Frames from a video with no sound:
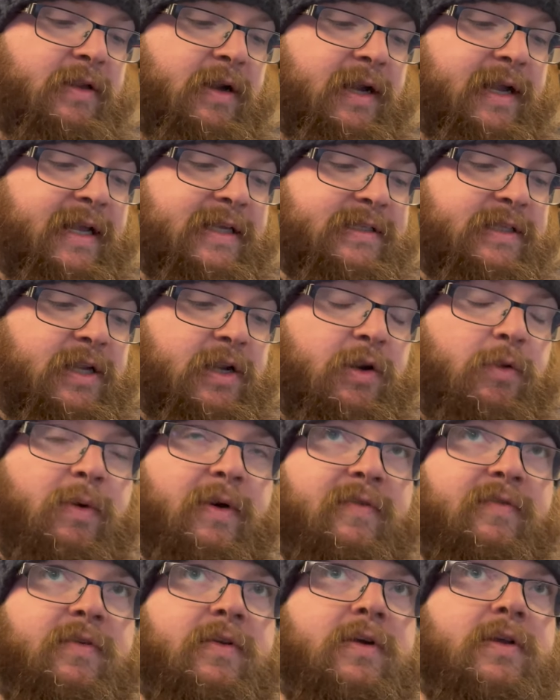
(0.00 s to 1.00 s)
I guess, the
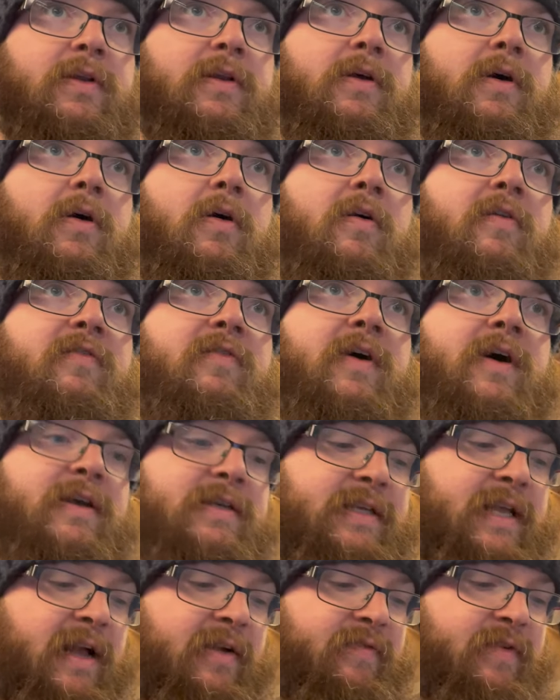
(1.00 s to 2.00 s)
equivalent of
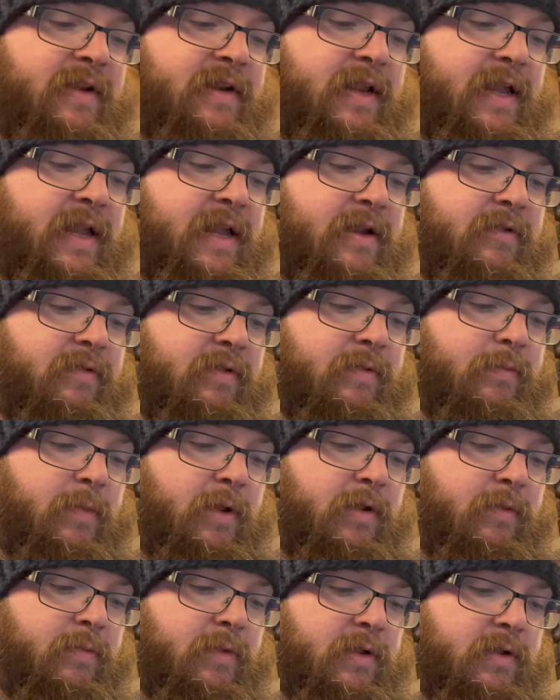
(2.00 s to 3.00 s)
us having here at the
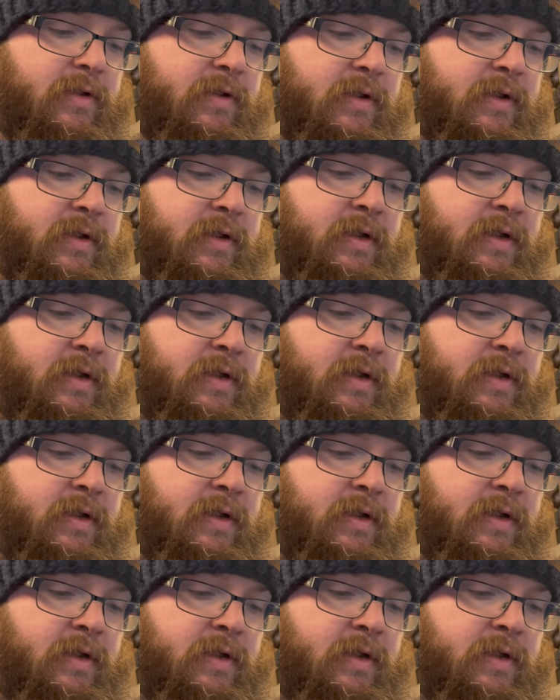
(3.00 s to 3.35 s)
moment